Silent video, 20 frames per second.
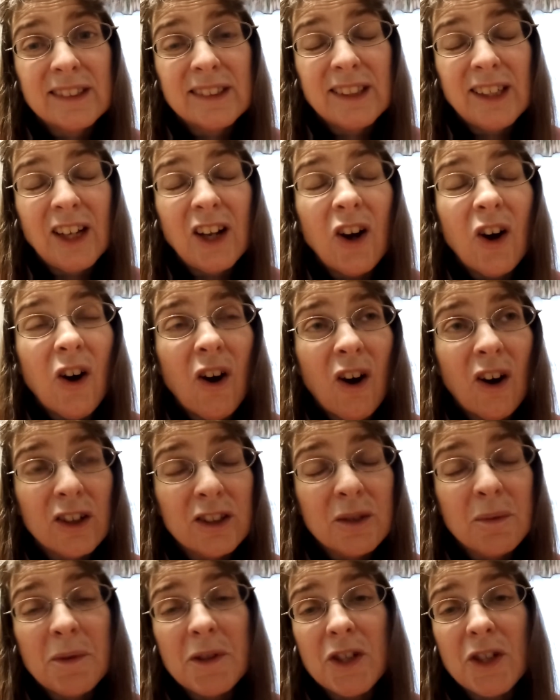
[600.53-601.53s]
The
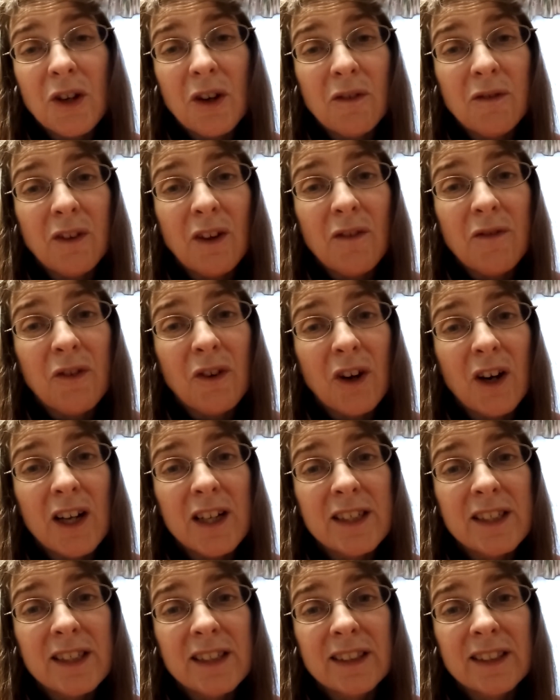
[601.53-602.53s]
ultimate show of love for
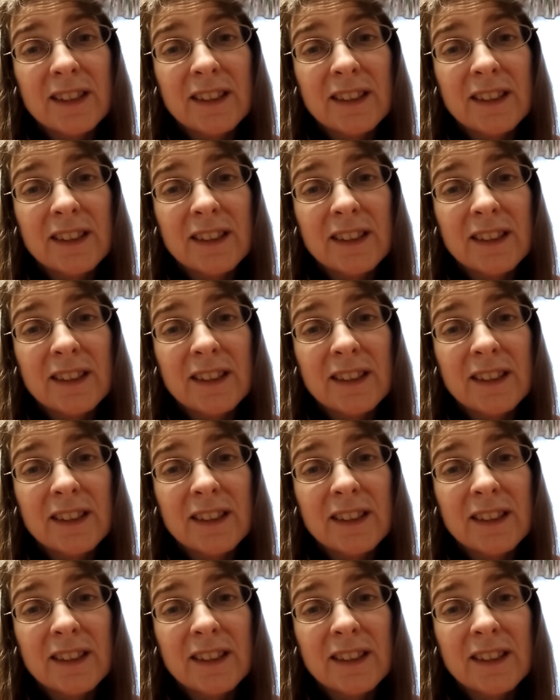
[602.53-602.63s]
us.